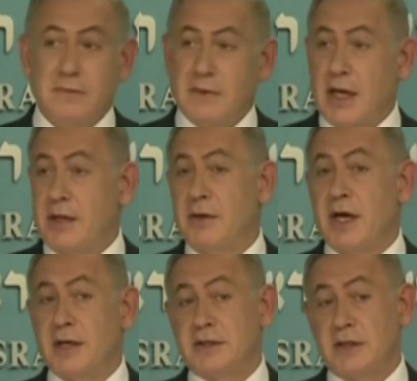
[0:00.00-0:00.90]
And the
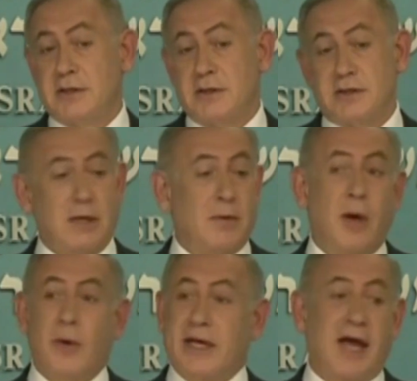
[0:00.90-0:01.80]
United States could say, well,
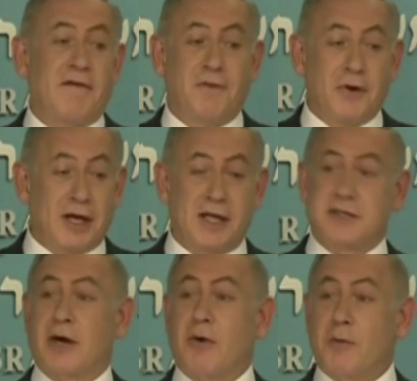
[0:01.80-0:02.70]
we can't vote against
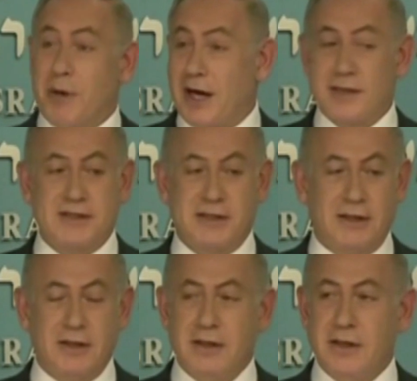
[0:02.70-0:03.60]
our own policy.
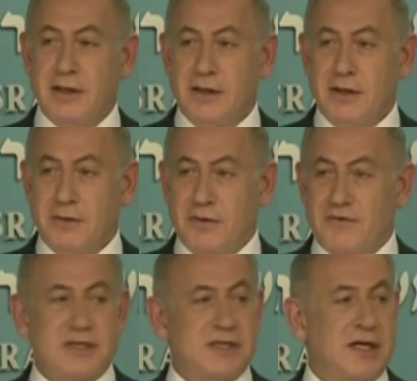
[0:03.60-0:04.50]
We
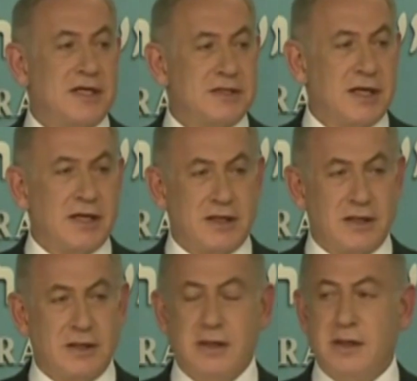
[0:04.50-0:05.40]
just enunciated it.
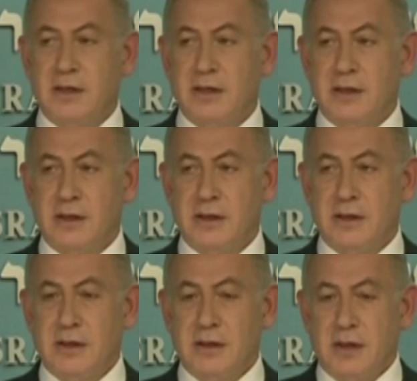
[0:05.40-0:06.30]

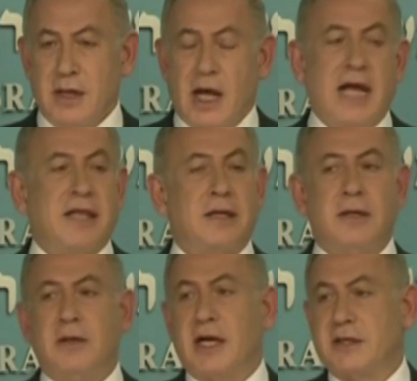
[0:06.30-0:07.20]
I think the
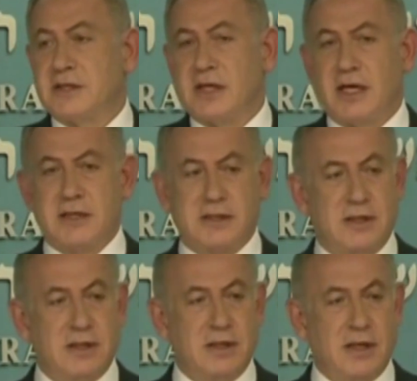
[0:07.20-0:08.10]
United States,
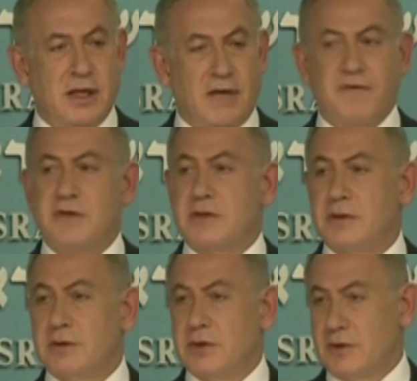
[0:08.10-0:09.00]
if it's
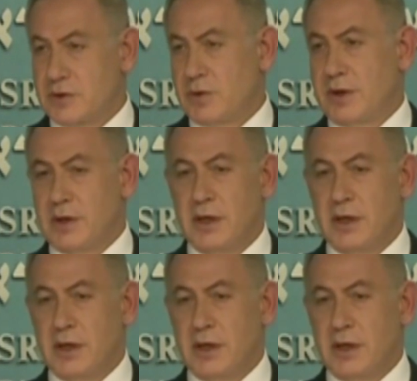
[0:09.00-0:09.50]
true to its word,